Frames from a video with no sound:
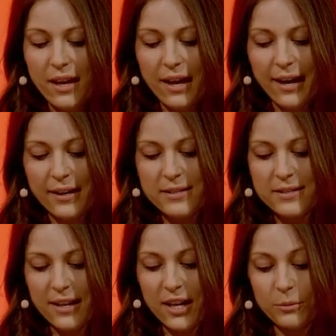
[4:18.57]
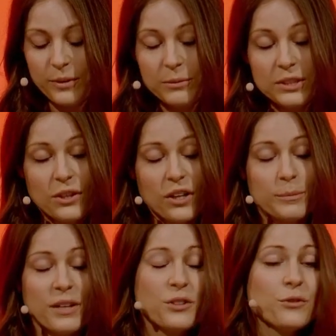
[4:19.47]
And we will talk
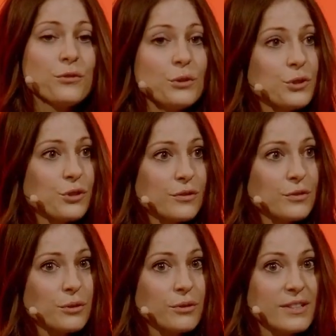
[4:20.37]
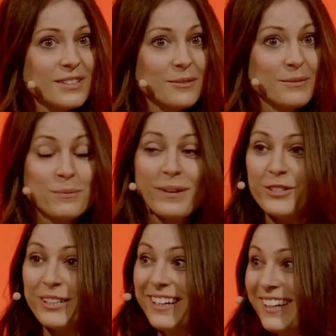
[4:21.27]
about the future of tourism,
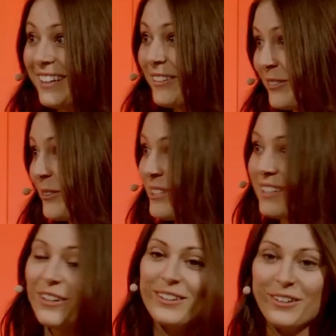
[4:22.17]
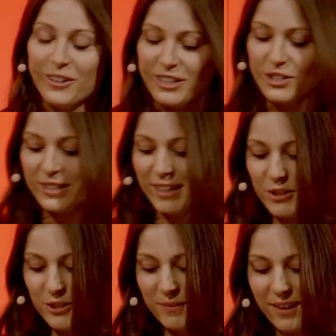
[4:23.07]
especially here, of course, on the orange stage.